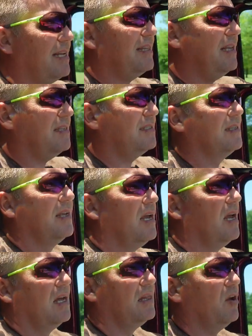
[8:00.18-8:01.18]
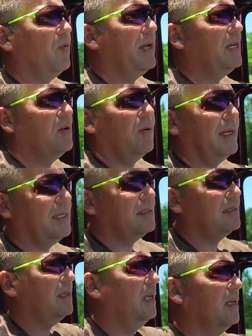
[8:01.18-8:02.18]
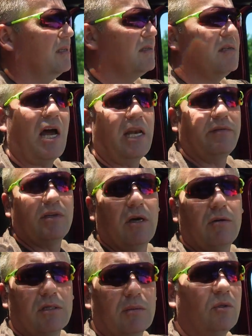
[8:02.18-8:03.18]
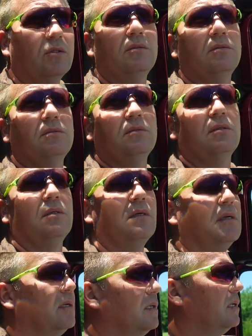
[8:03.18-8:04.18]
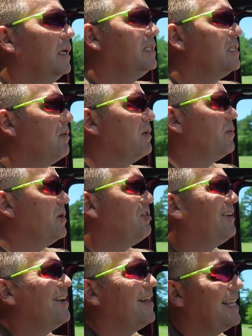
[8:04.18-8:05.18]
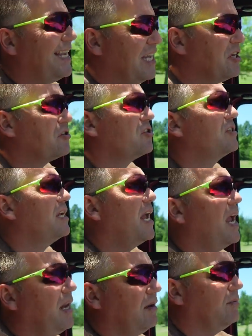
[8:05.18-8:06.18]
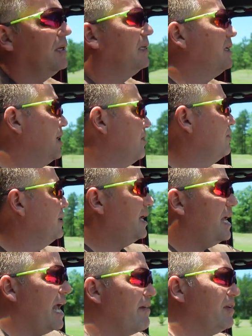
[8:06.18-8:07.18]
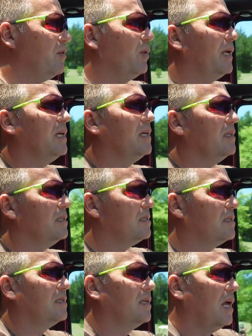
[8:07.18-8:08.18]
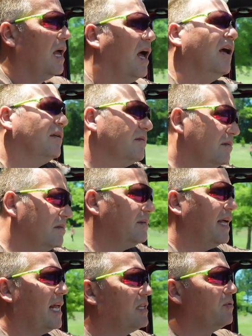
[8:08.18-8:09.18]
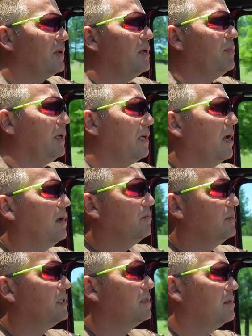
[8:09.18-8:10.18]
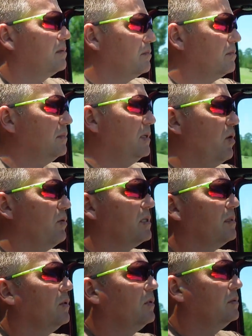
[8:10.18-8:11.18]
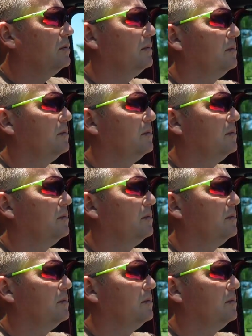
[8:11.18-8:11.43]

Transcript: like this, the wind noise is not even noticeable. It's only when you get on the interstate, you know, heavy winds, that's when it becomes noticeable.